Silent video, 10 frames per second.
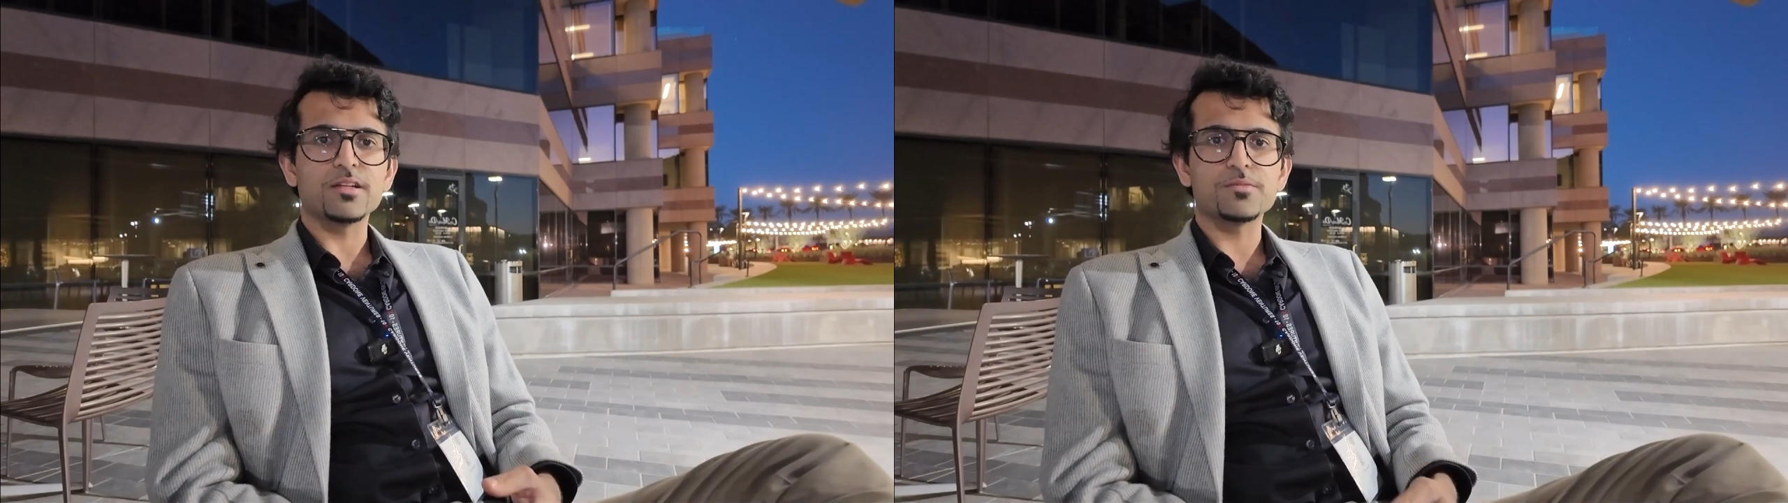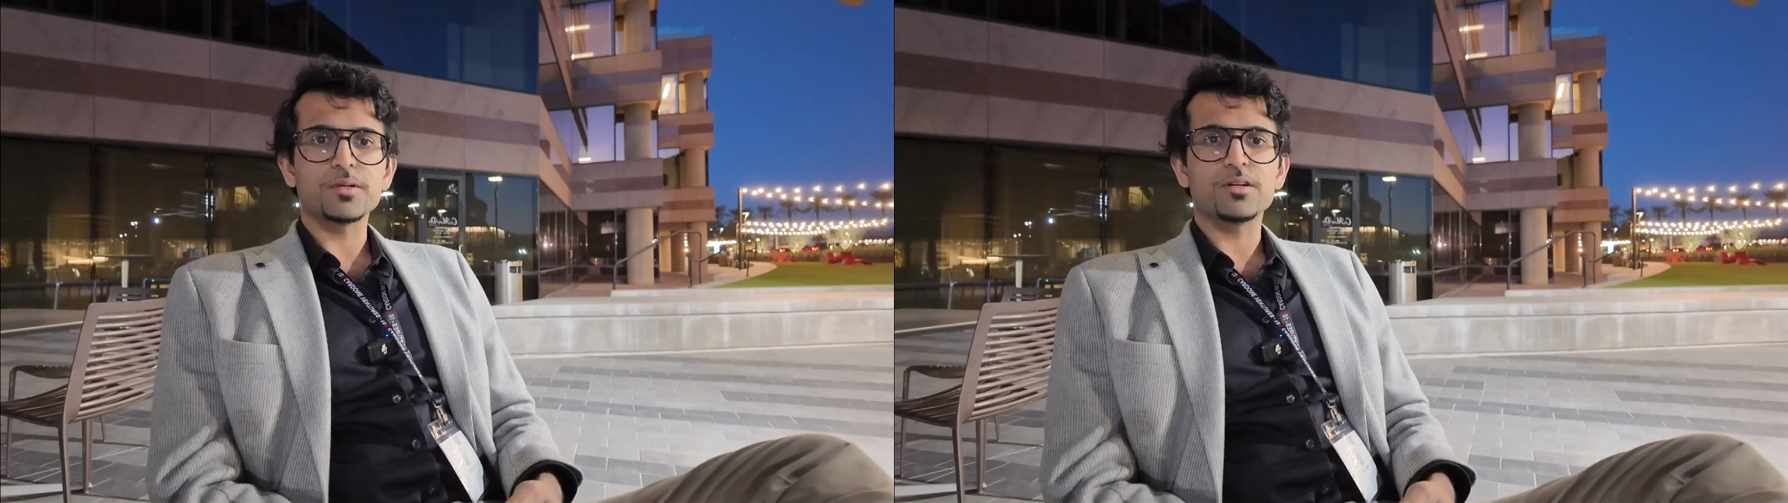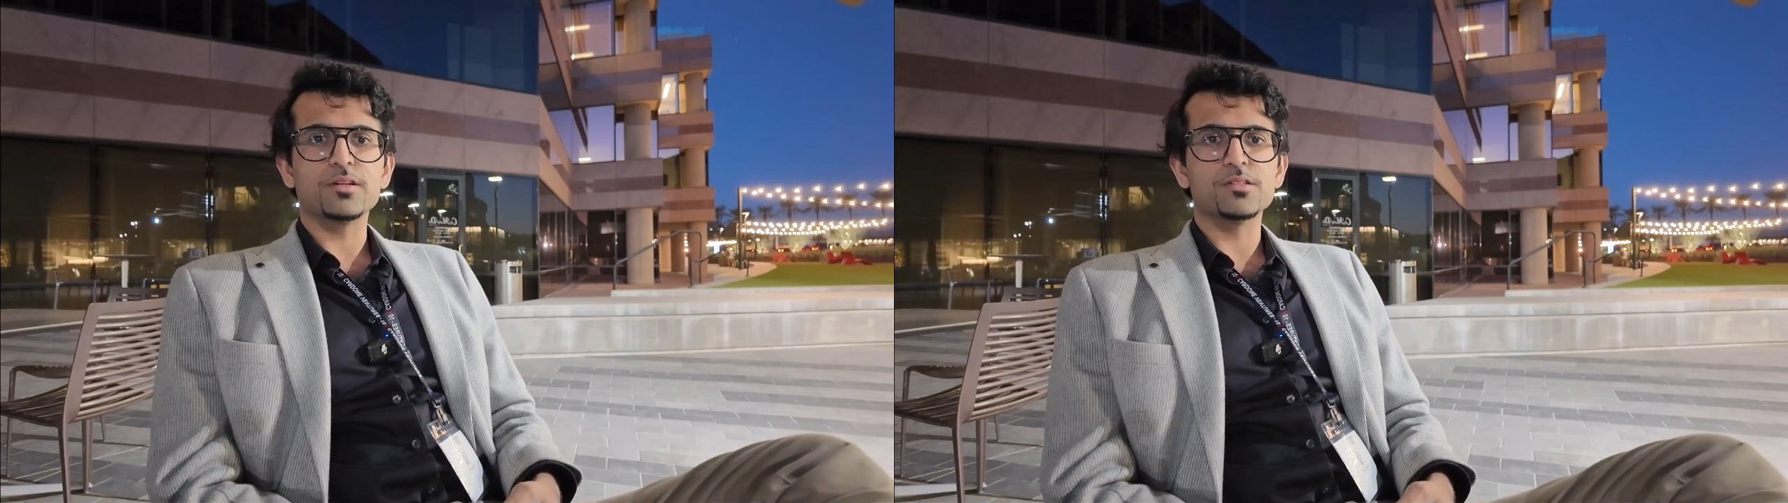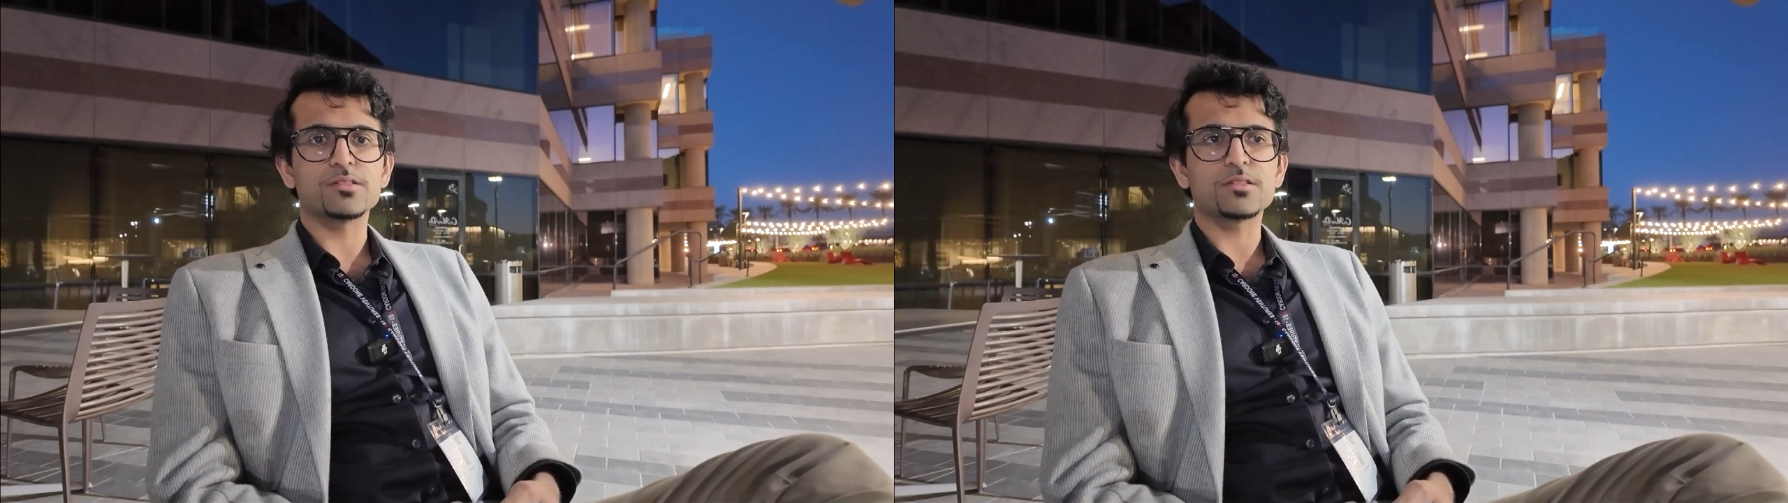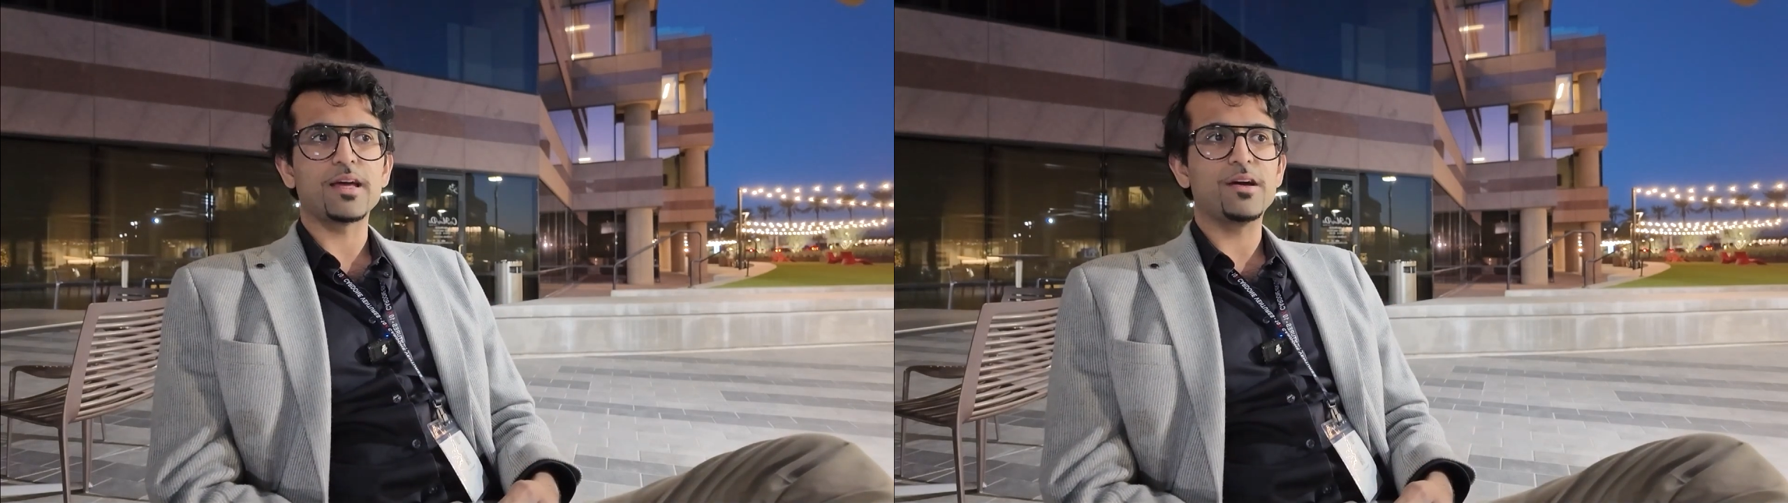is
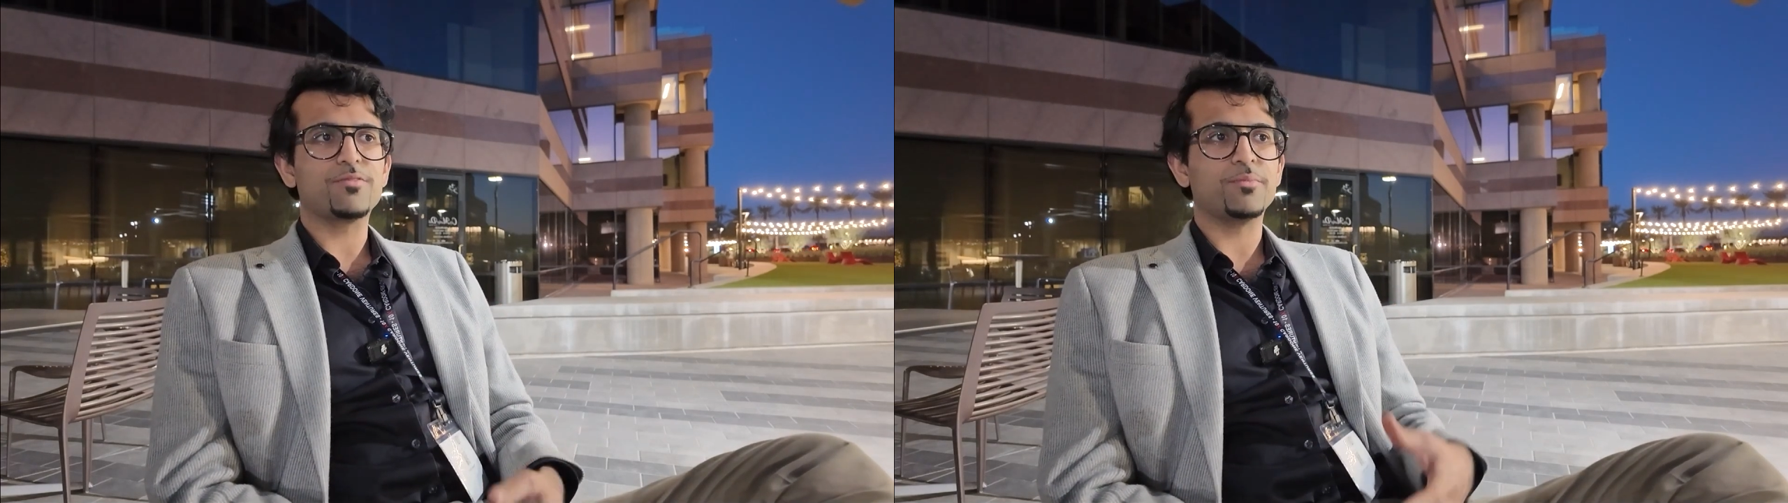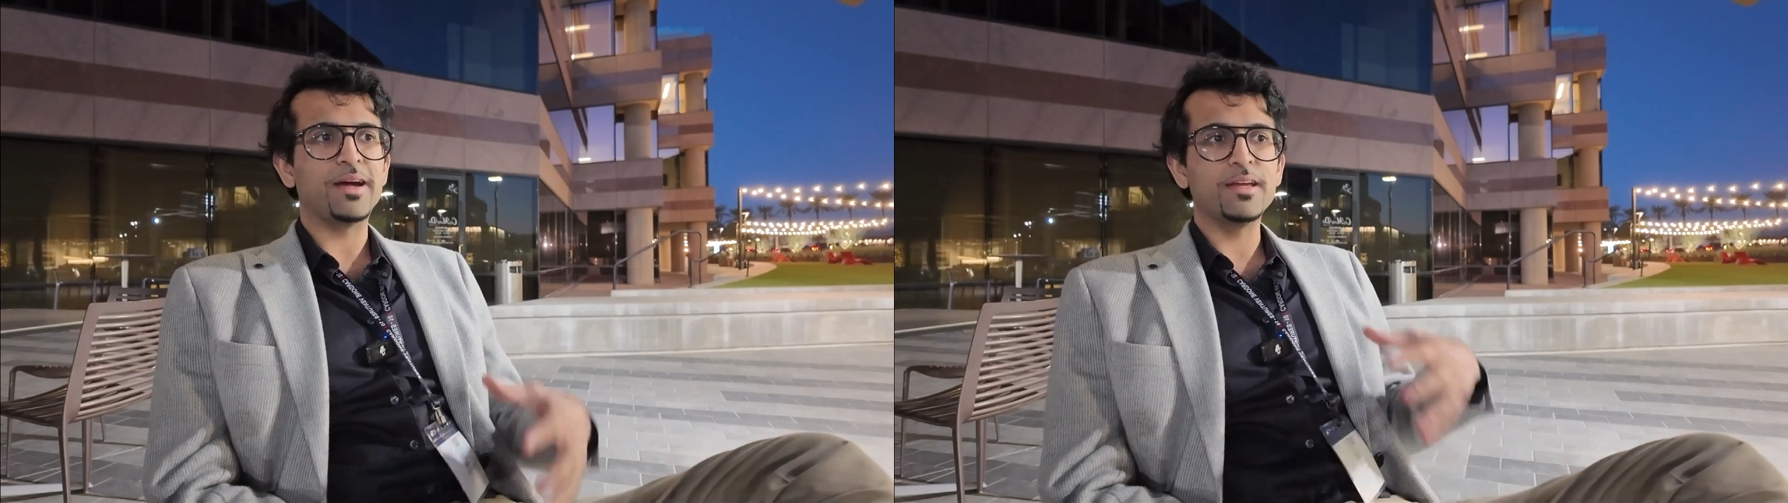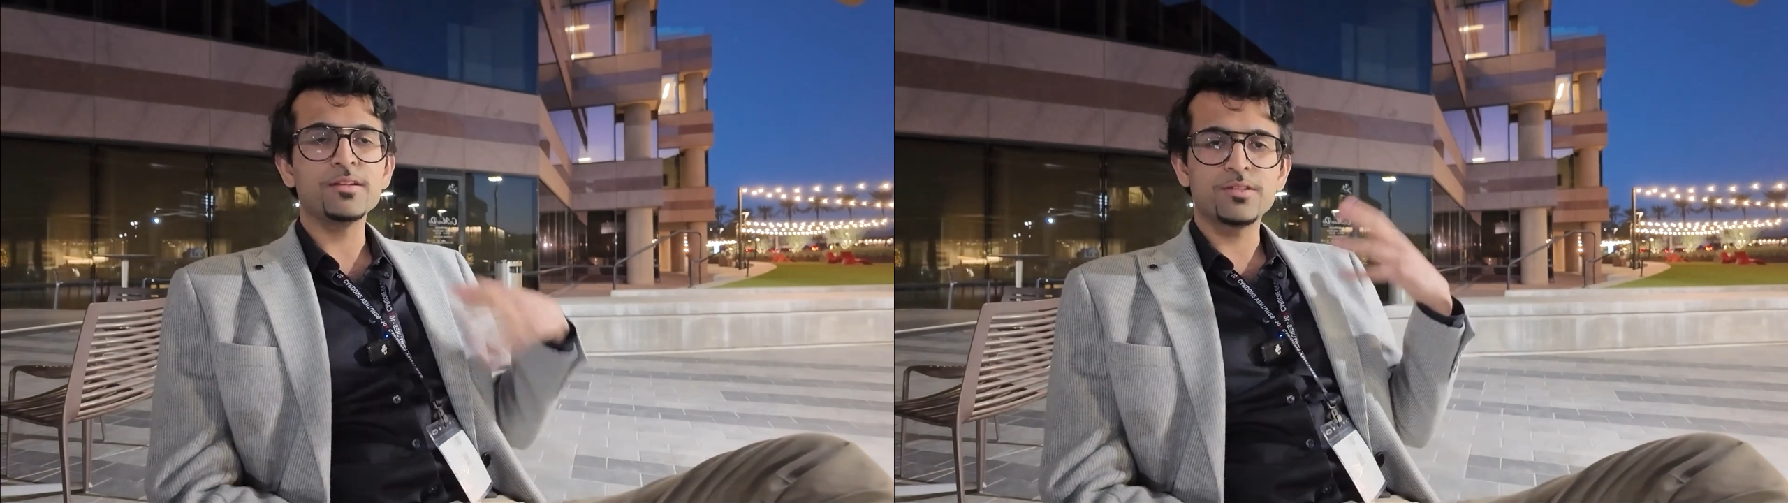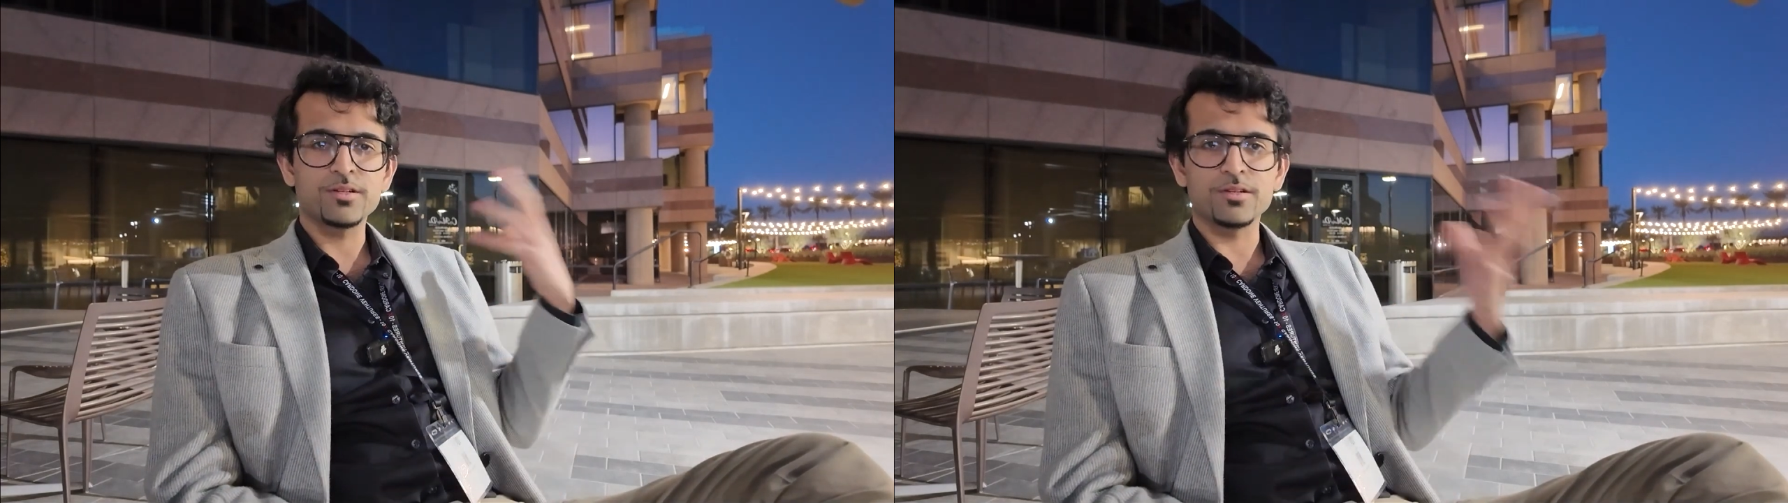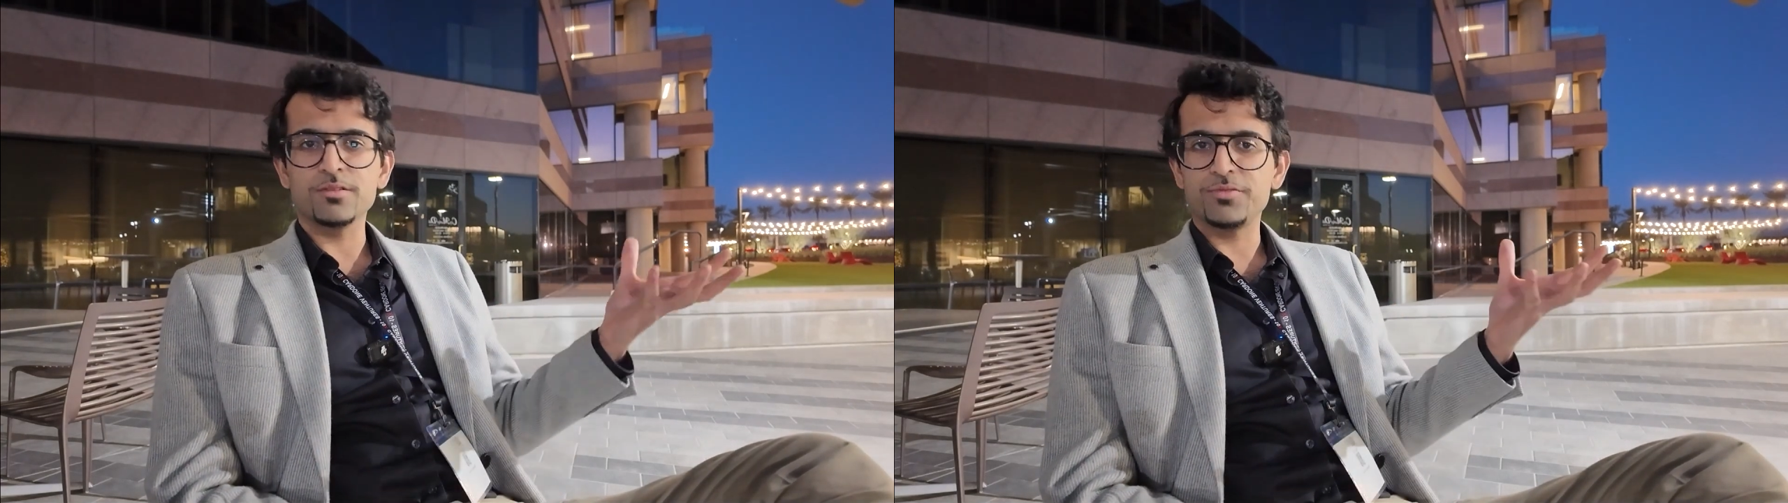because for my
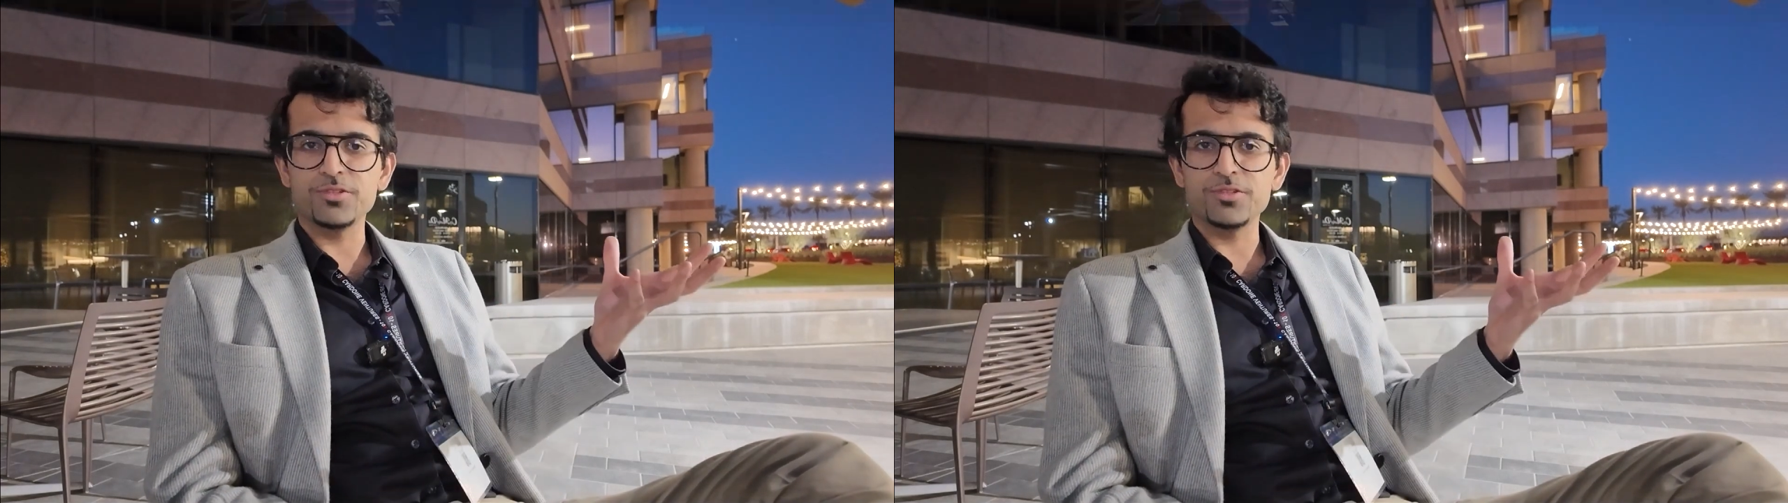intern,